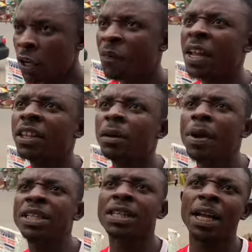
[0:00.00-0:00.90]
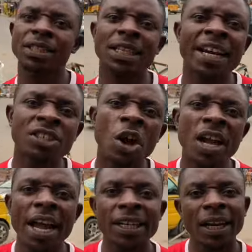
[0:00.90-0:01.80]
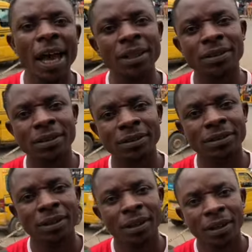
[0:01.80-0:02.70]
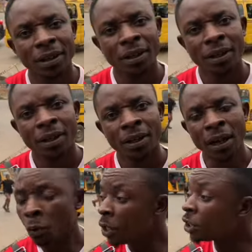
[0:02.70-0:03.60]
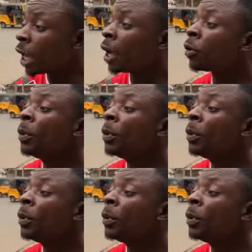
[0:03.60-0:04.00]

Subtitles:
the fact remains that there is hunger in the land, which are